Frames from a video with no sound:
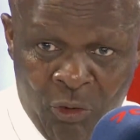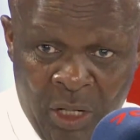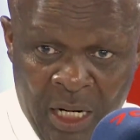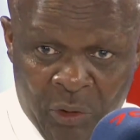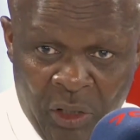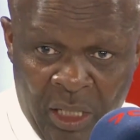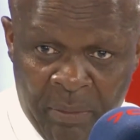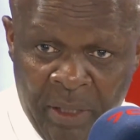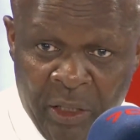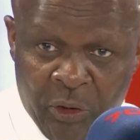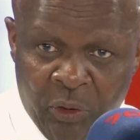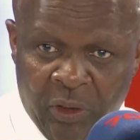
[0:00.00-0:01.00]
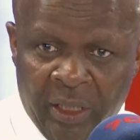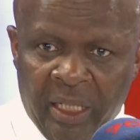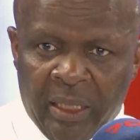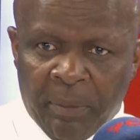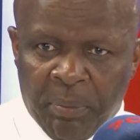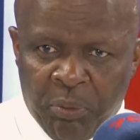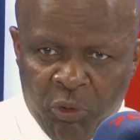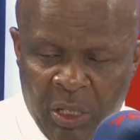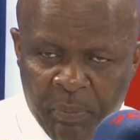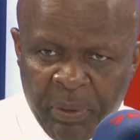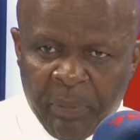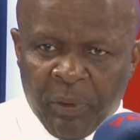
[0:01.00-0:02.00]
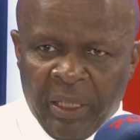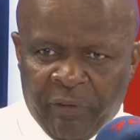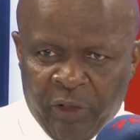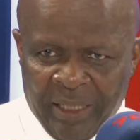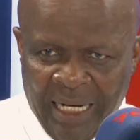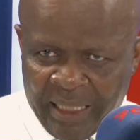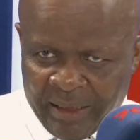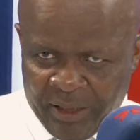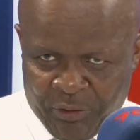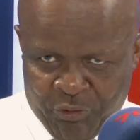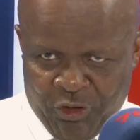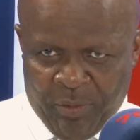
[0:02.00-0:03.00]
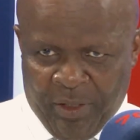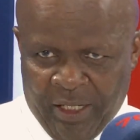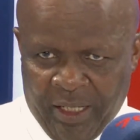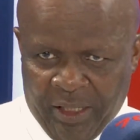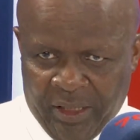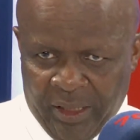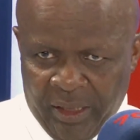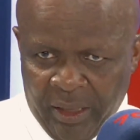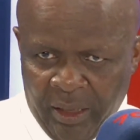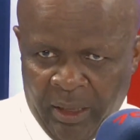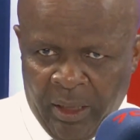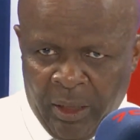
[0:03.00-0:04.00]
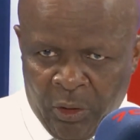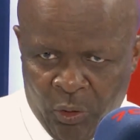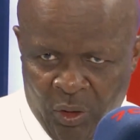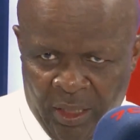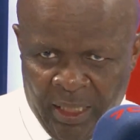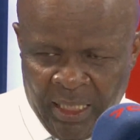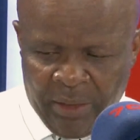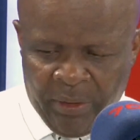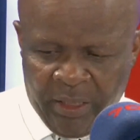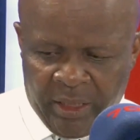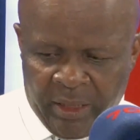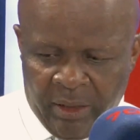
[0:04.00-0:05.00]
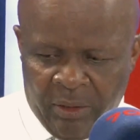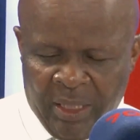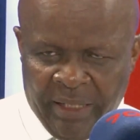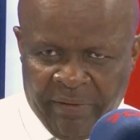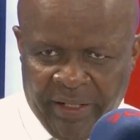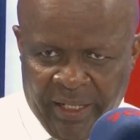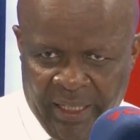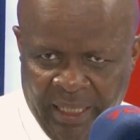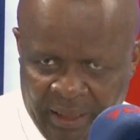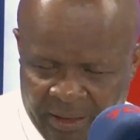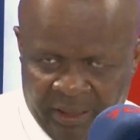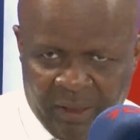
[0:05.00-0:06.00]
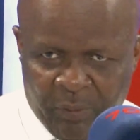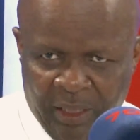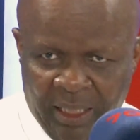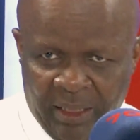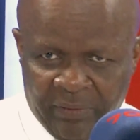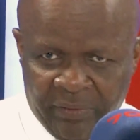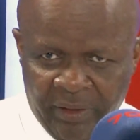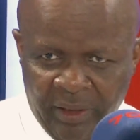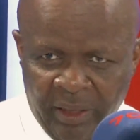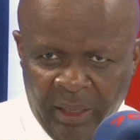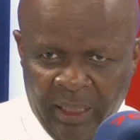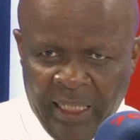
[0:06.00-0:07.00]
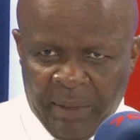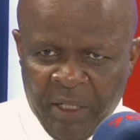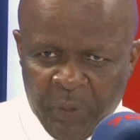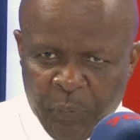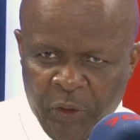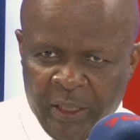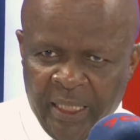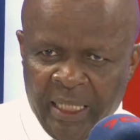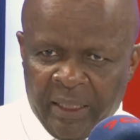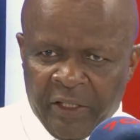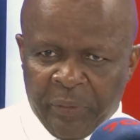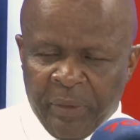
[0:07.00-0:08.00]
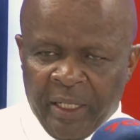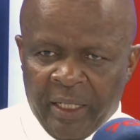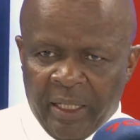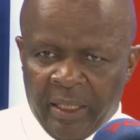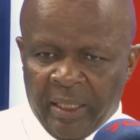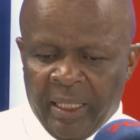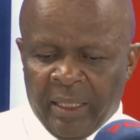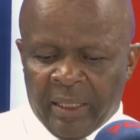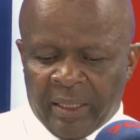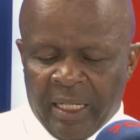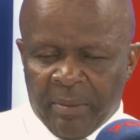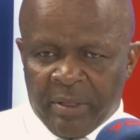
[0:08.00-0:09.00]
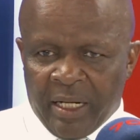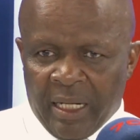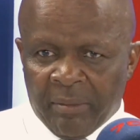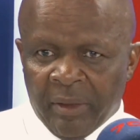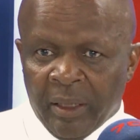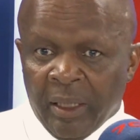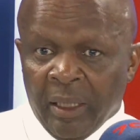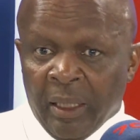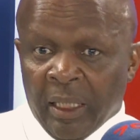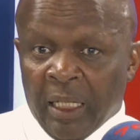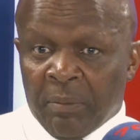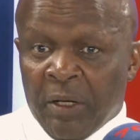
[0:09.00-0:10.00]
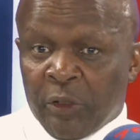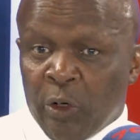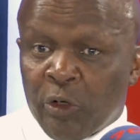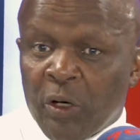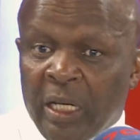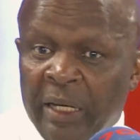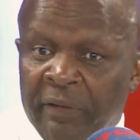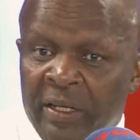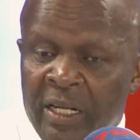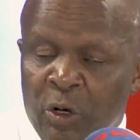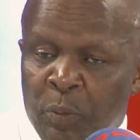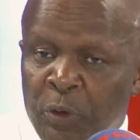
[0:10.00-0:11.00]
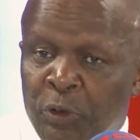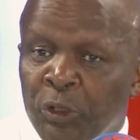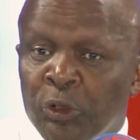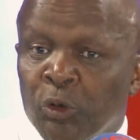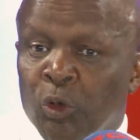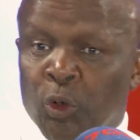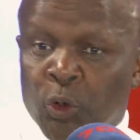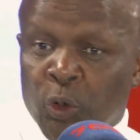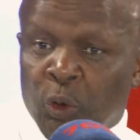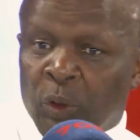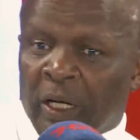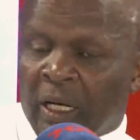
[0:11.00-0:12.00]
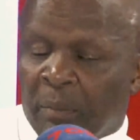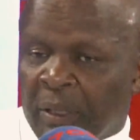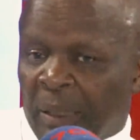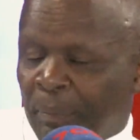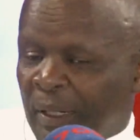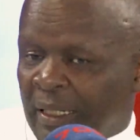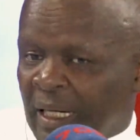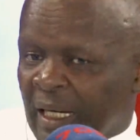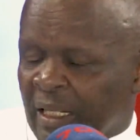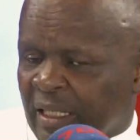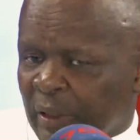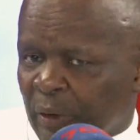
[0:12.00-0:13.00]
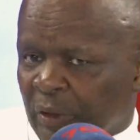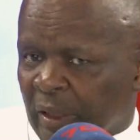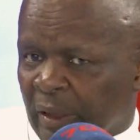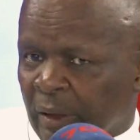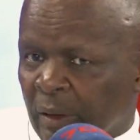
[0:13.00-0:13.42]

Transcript: to actually make sure that poor people have got access to communication. Mm. So in other words, whatever relationship we have, it must protect this mandate. At the same time, it must also give us an opportunity to grow and be a better institution.